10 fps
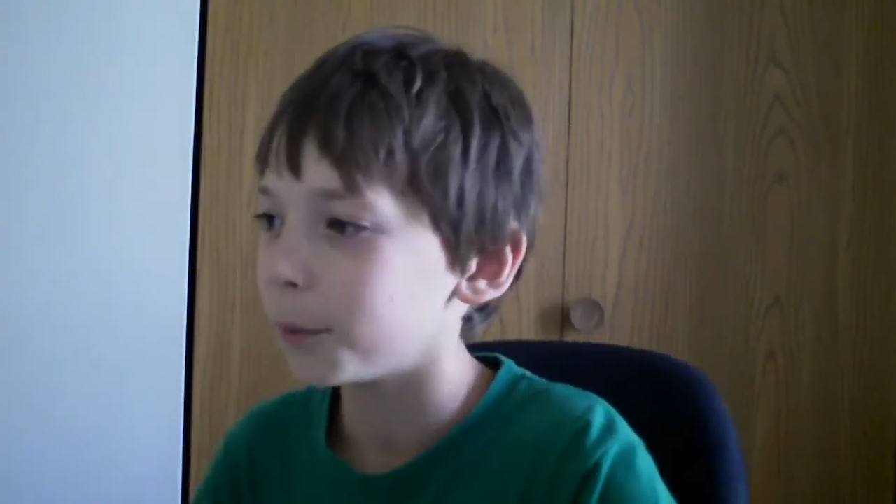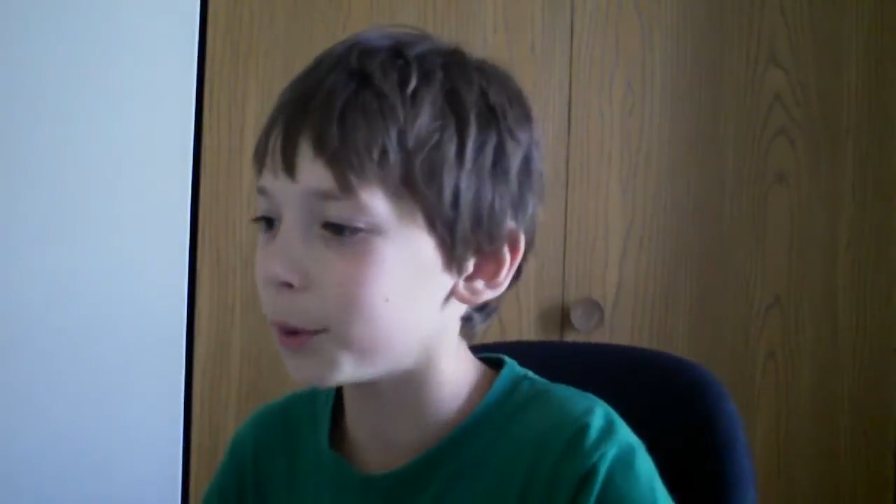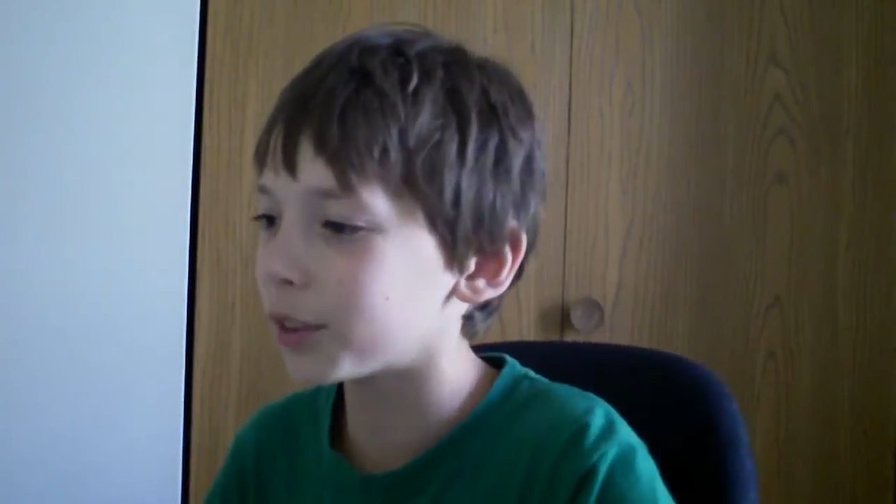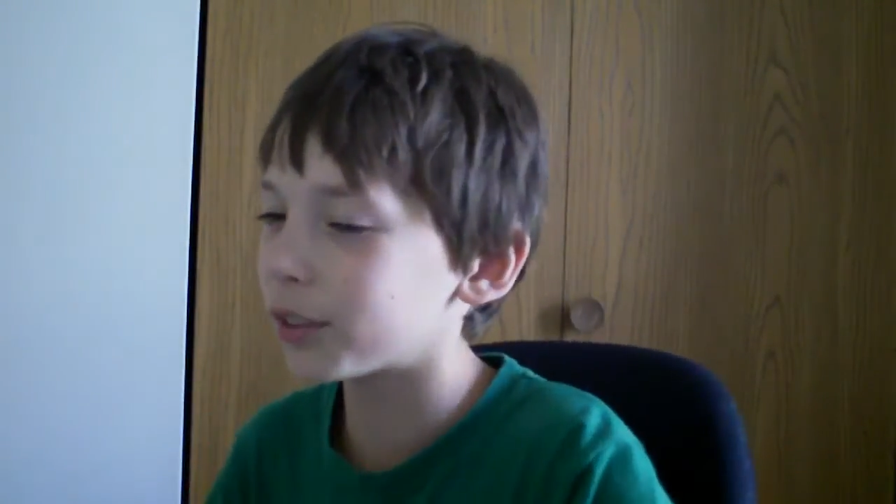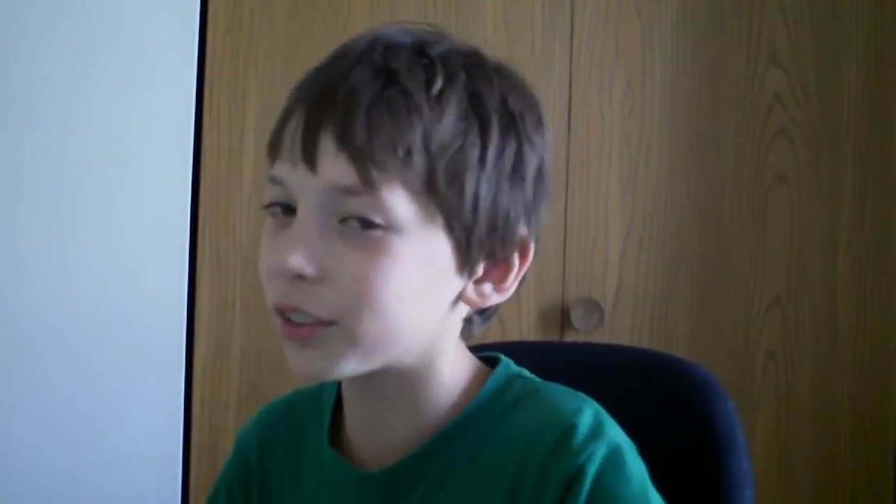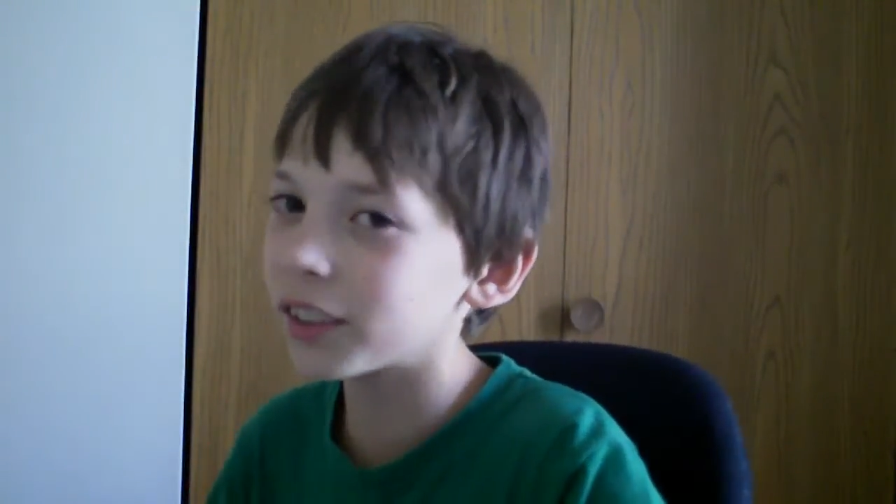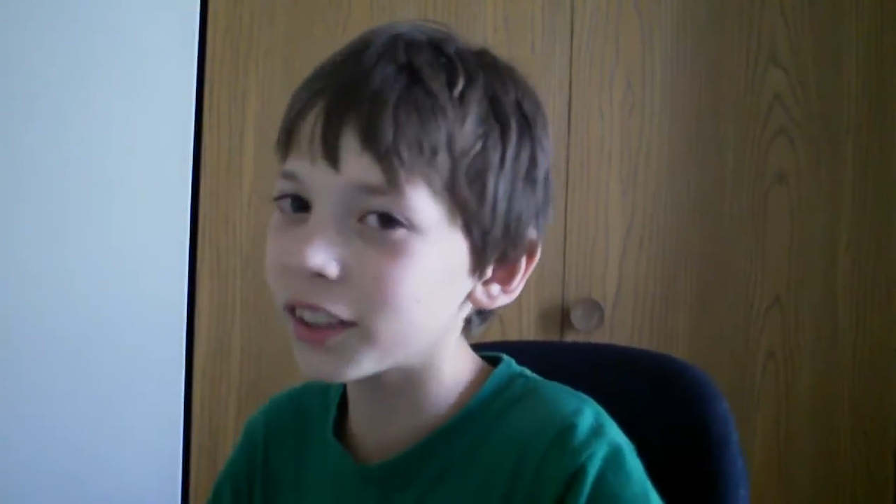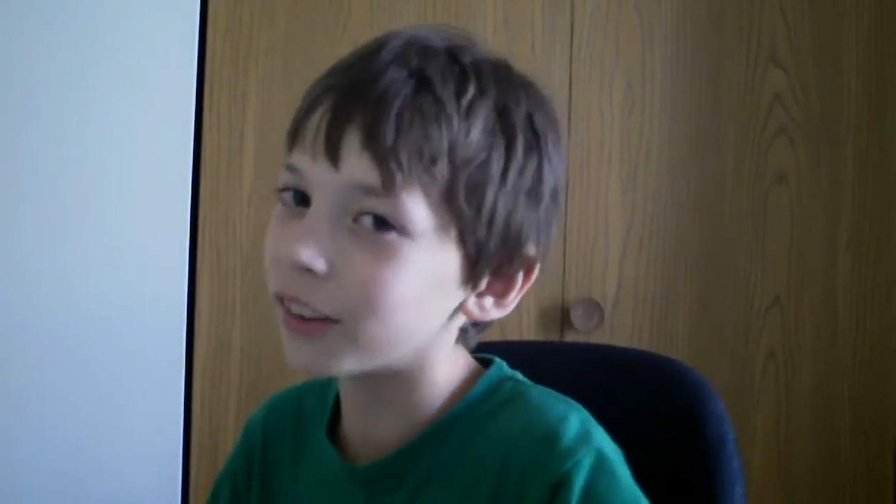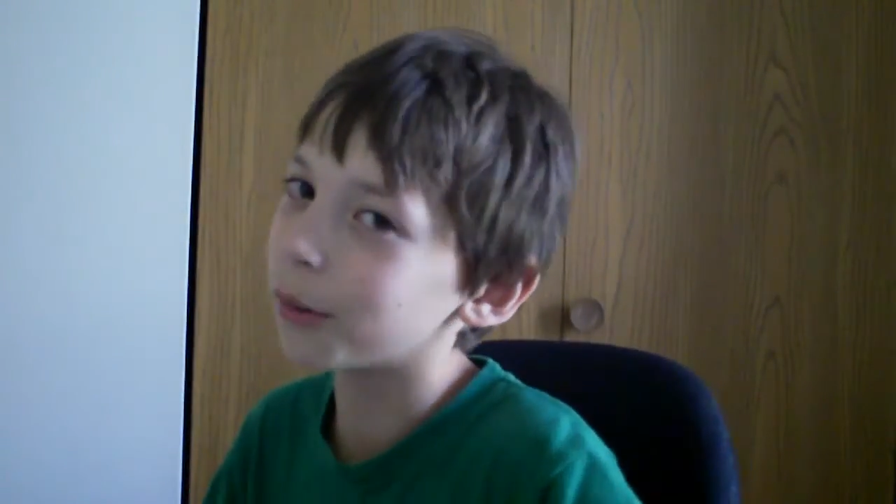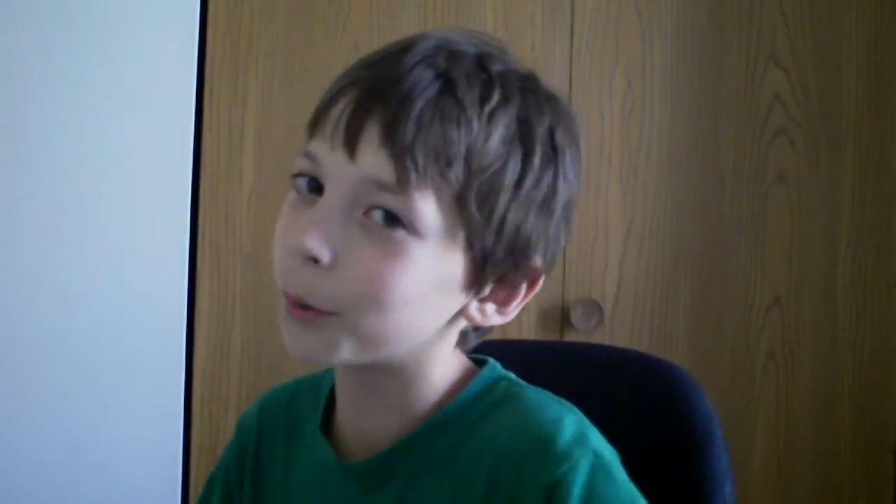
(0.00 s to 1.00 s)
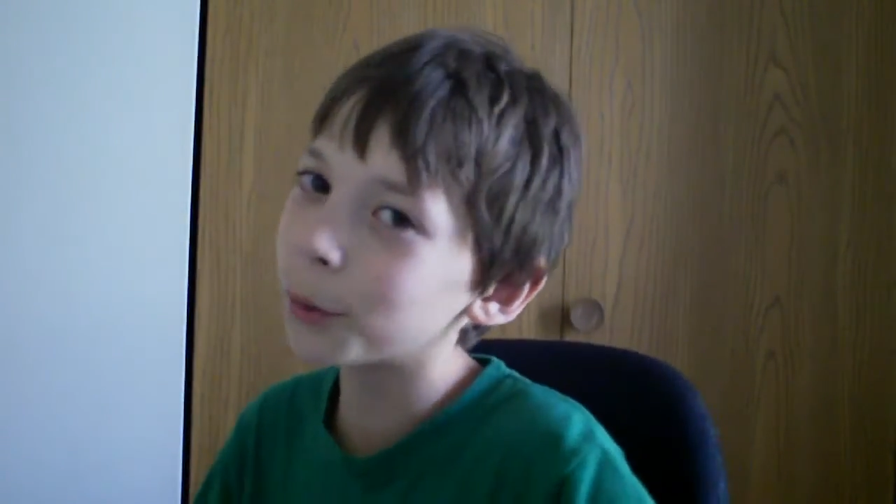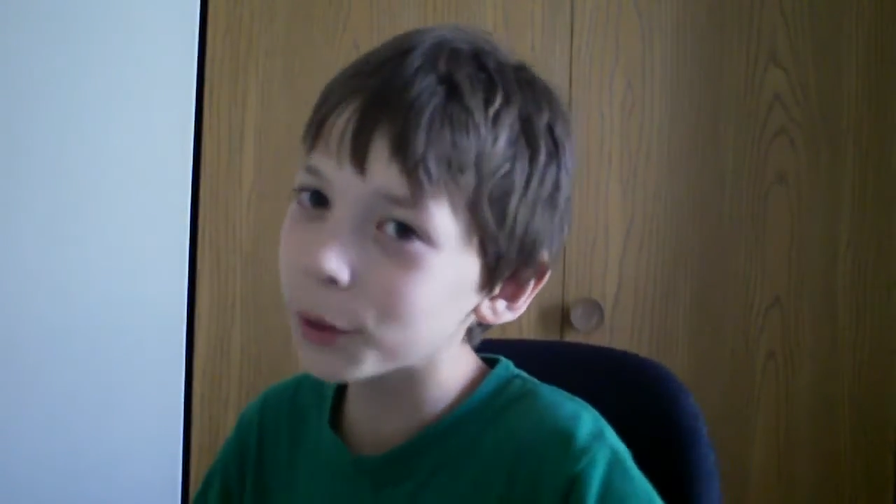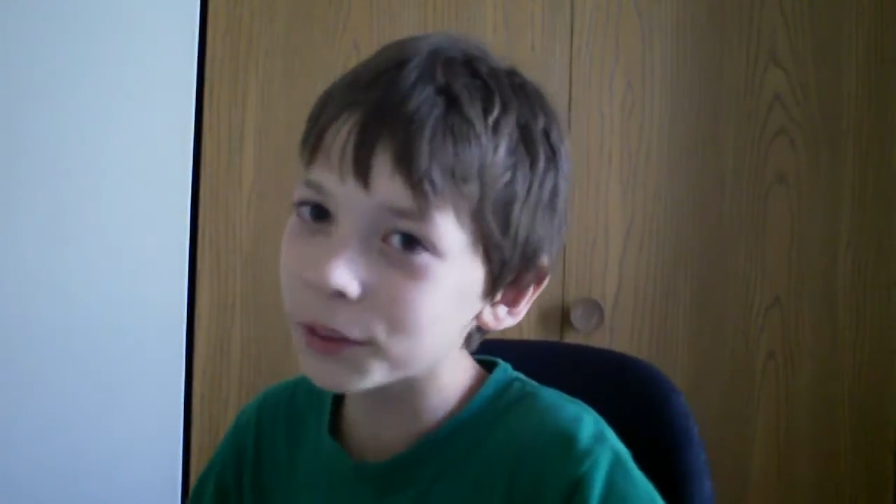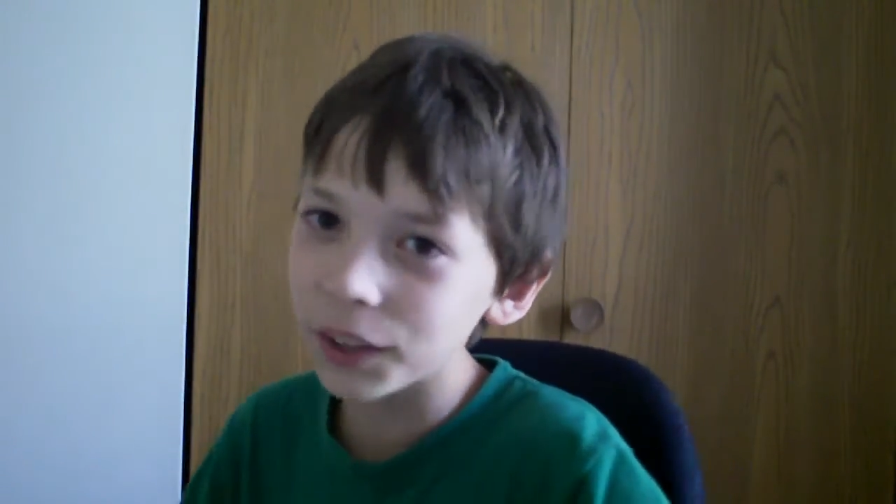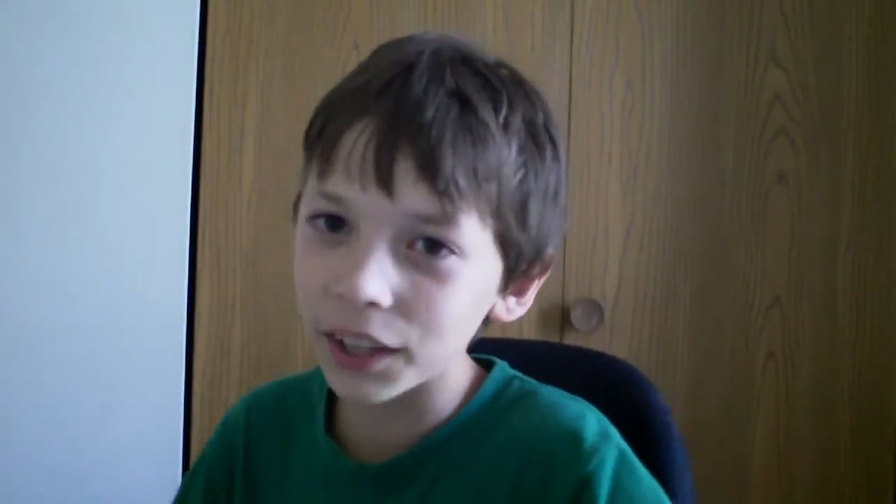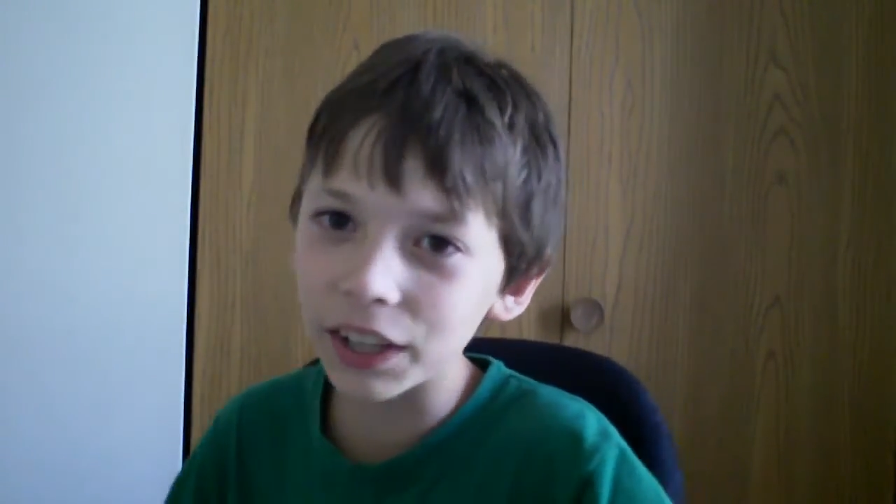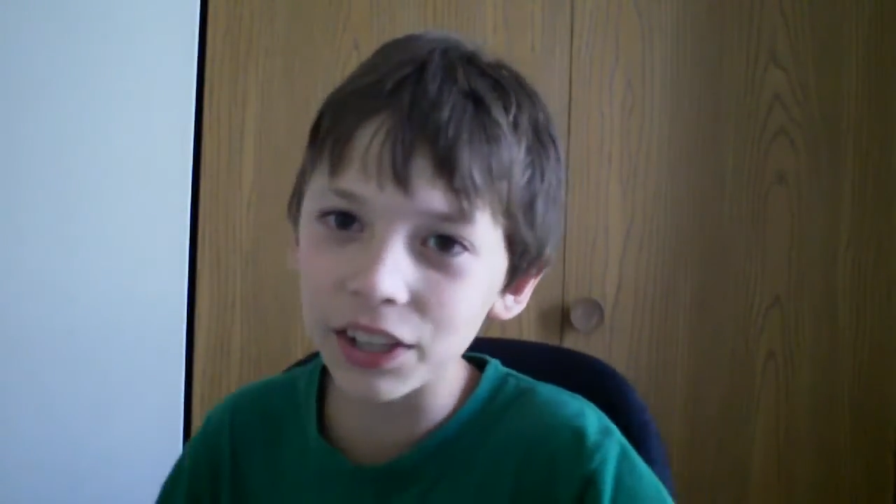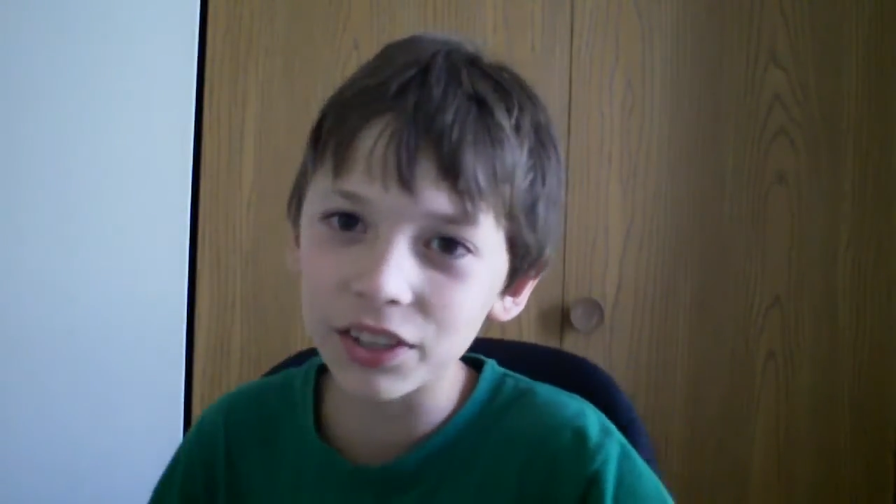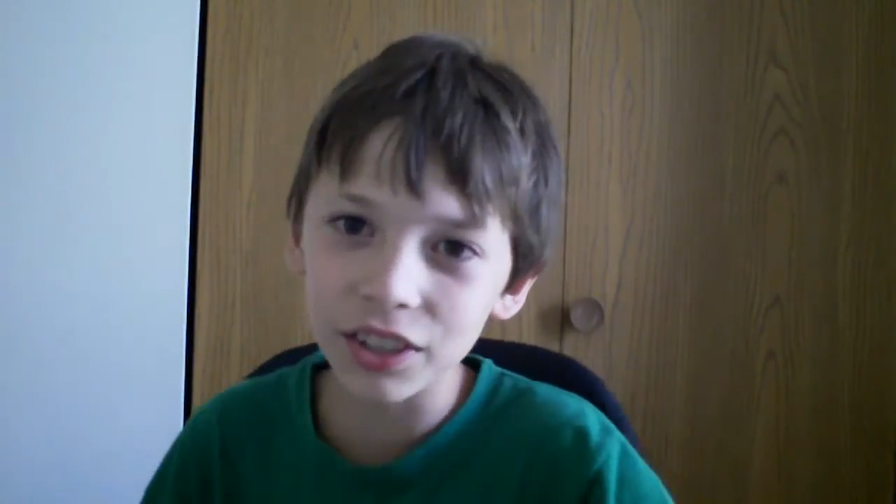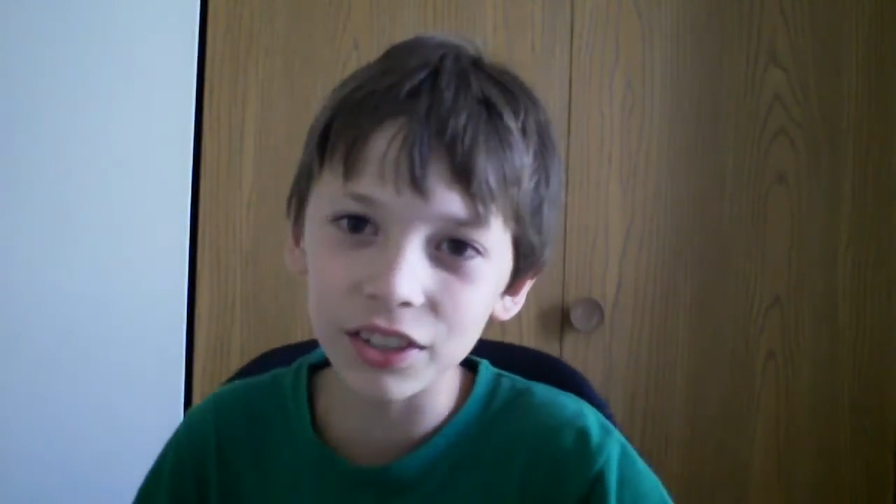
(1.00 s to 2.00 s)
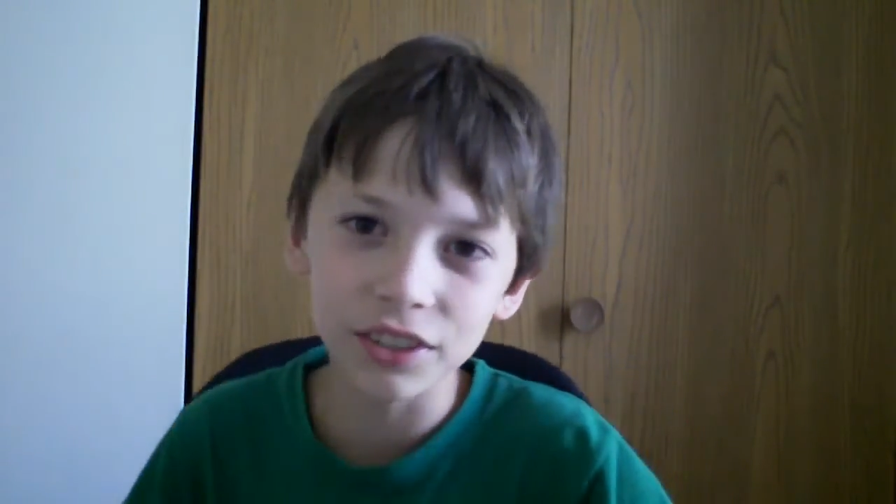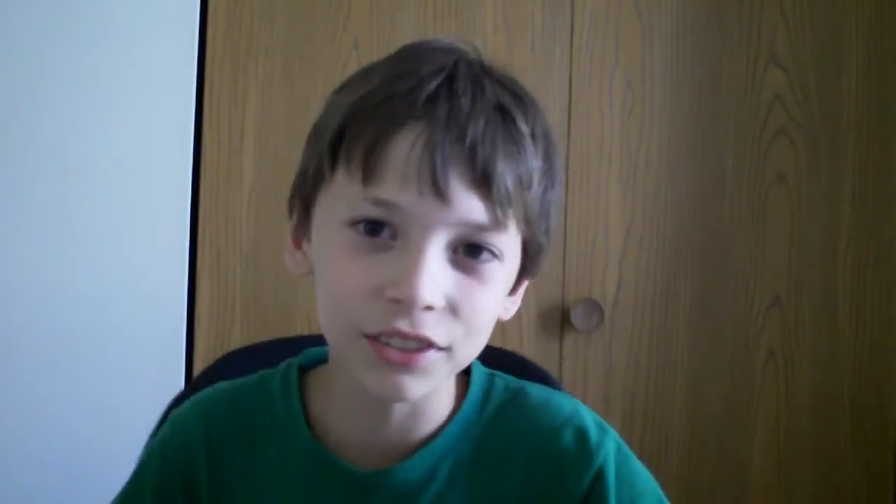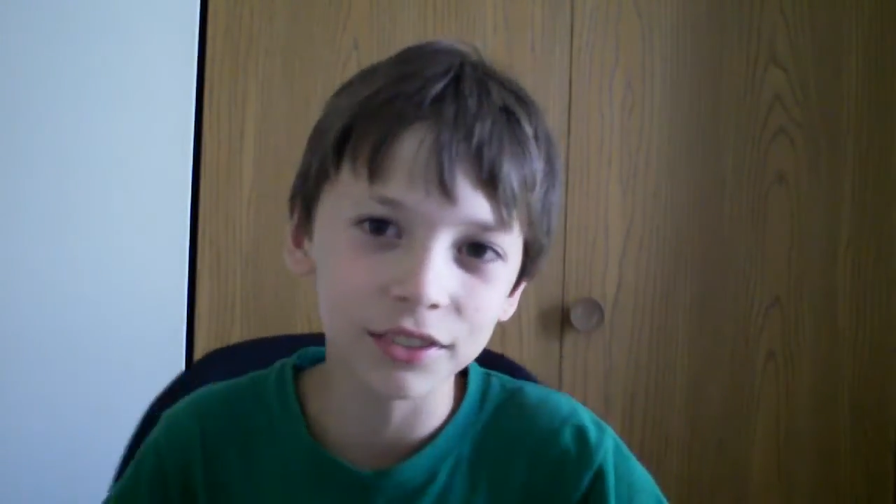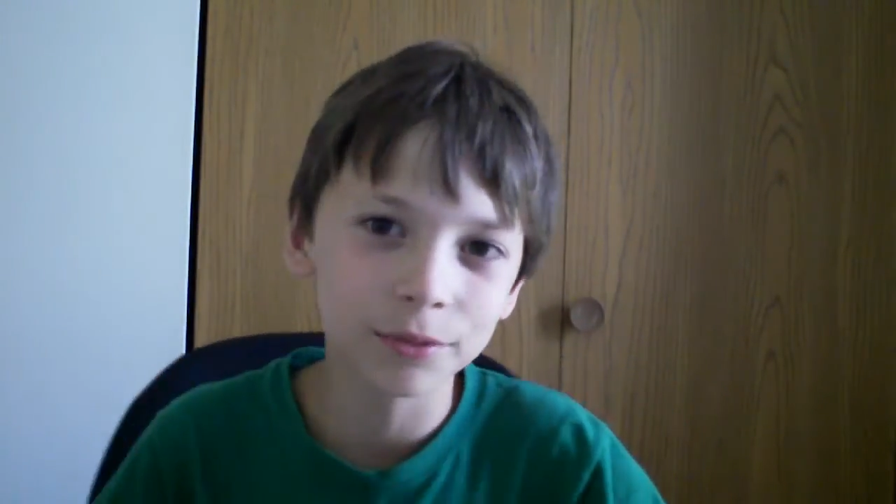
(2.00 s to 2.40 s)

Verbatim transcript: but still, we were in the Asian